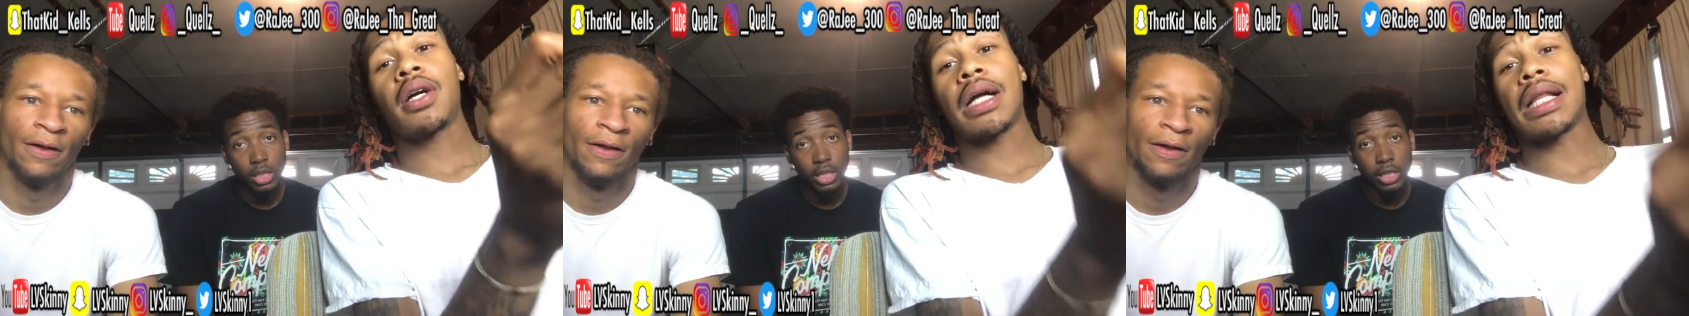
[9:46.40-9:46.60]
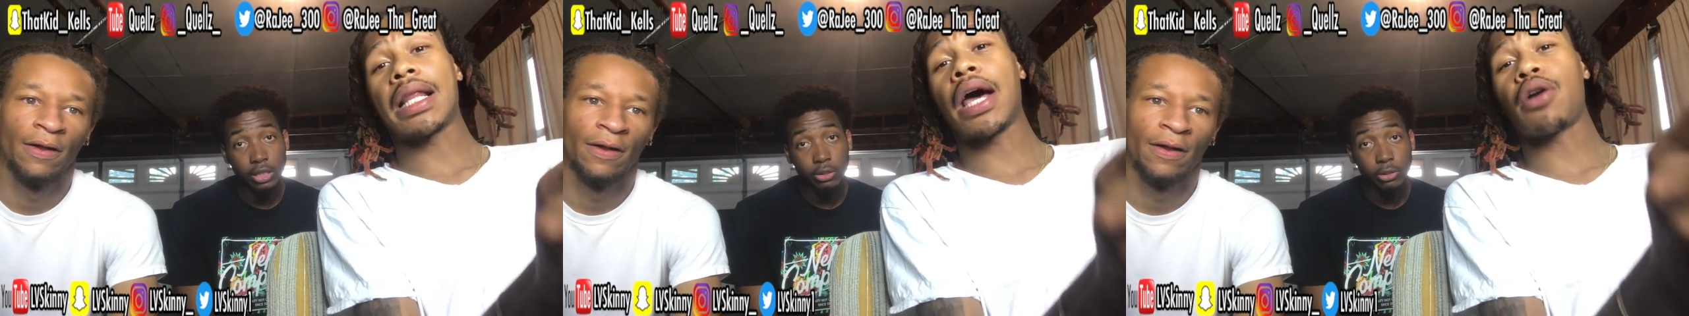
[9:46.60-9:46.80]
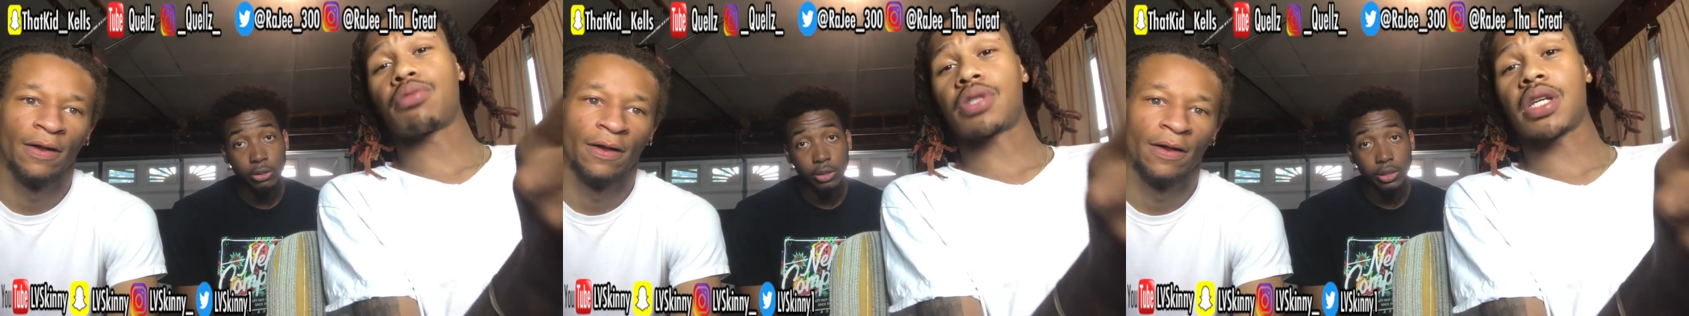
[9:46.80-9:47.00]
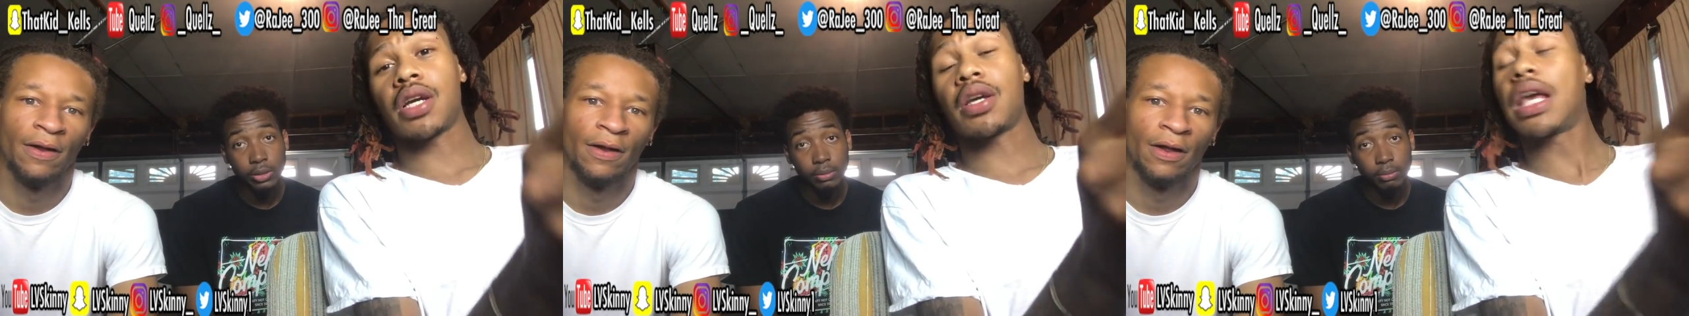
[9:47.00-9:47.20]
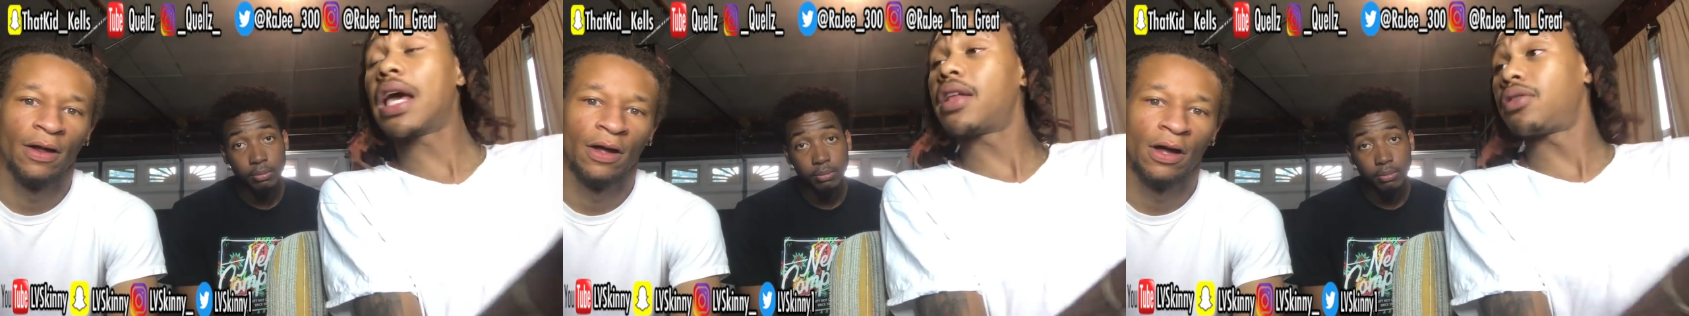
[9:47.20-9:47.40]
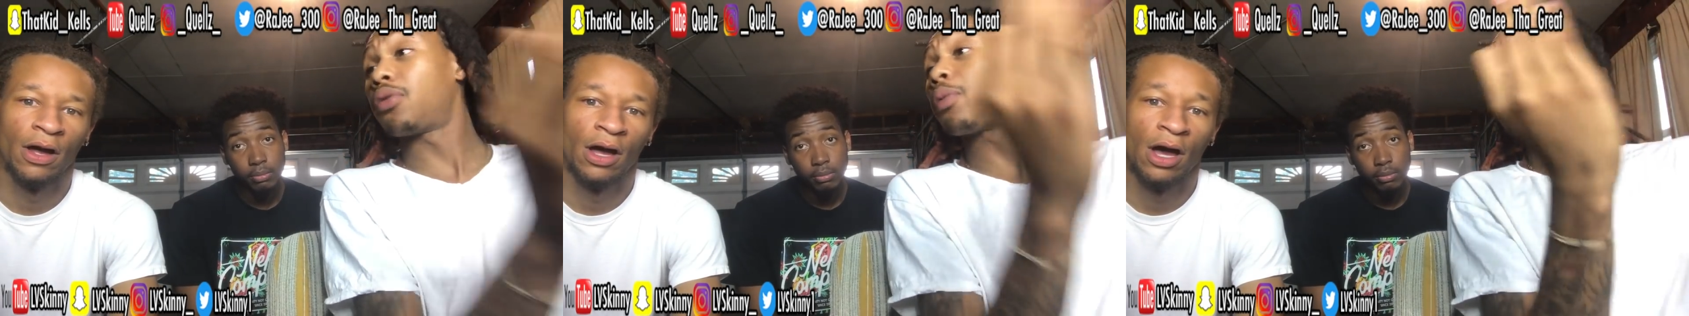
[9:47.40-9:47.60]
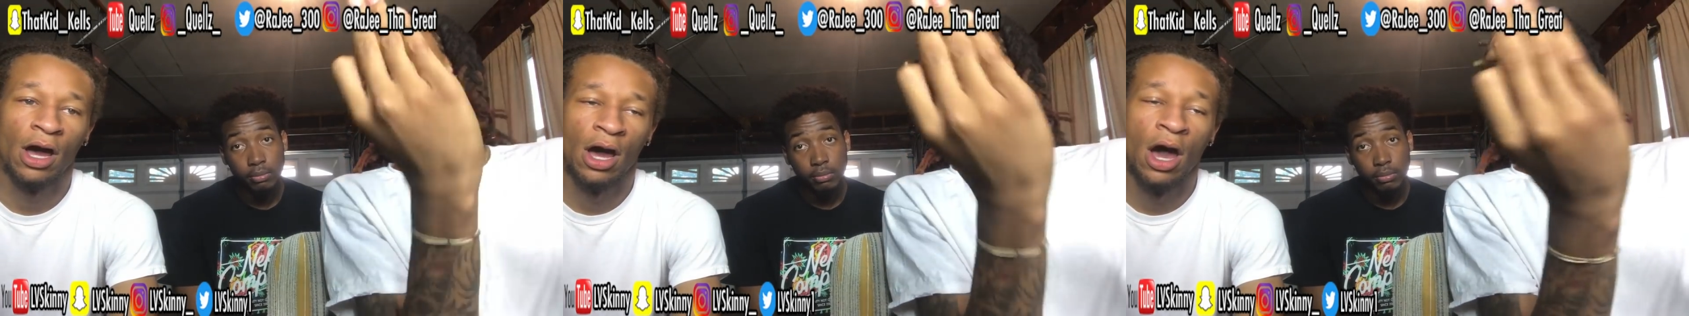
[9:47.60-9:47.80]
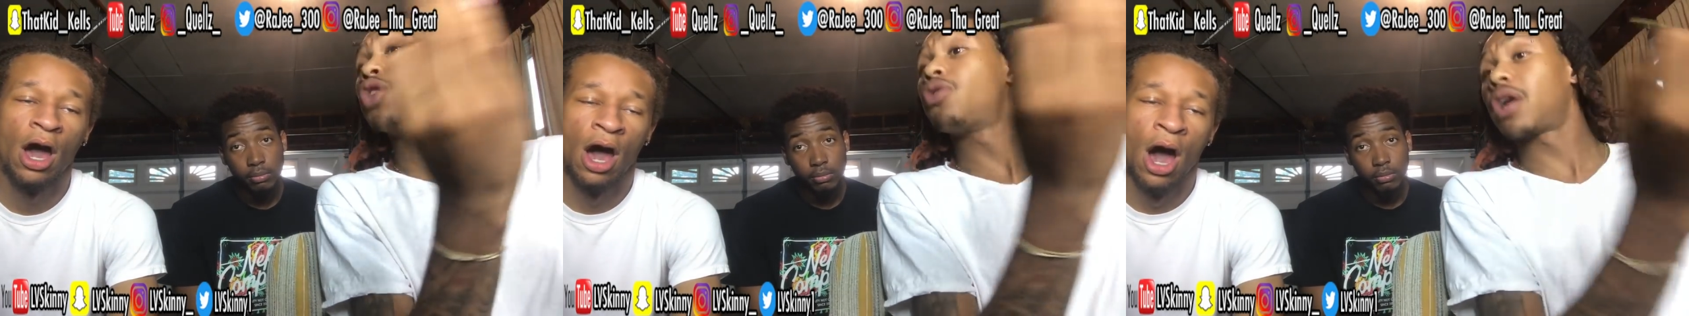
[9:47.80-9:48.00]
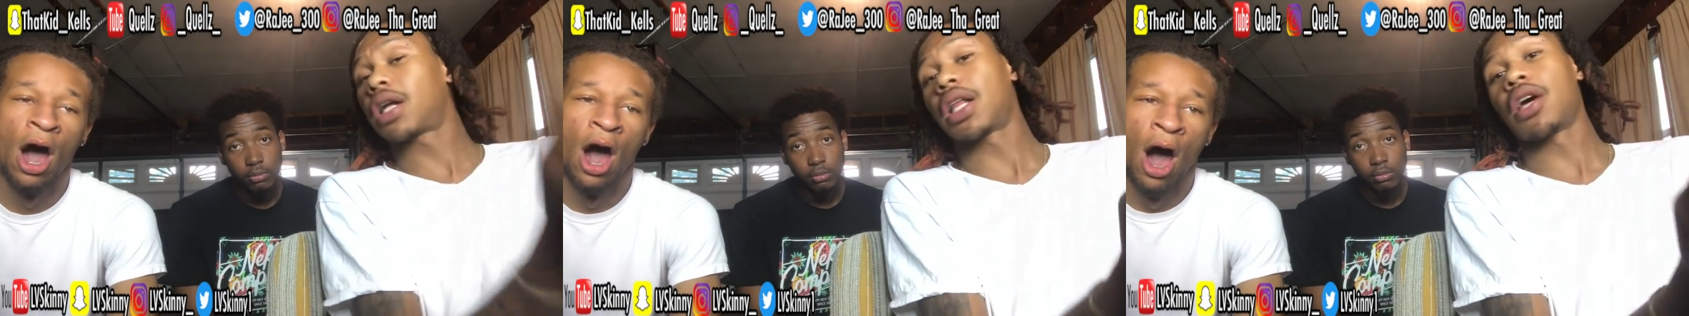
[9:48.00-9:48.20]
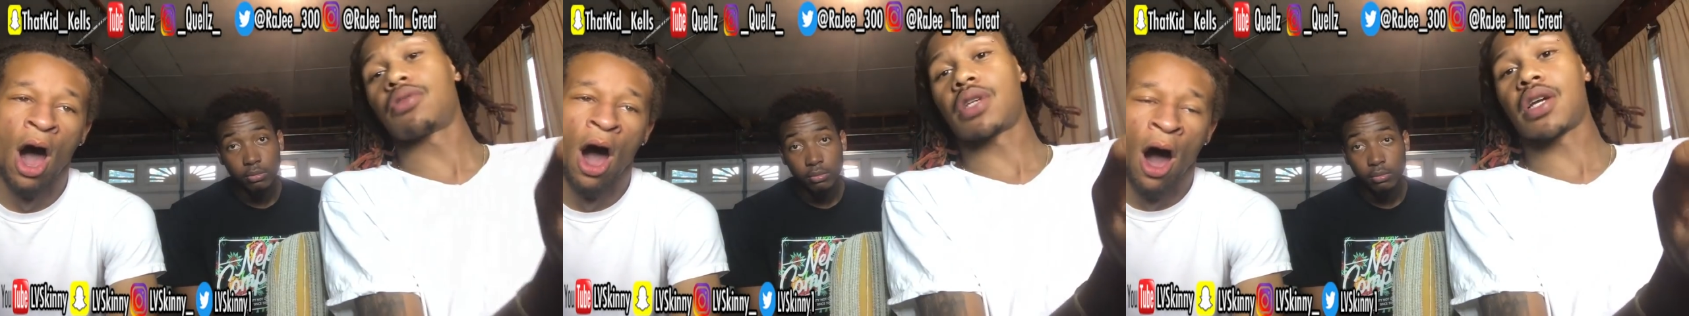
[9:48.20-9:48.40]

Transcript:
Speaker 1: clout chase. Yeah, they're both ignorant clout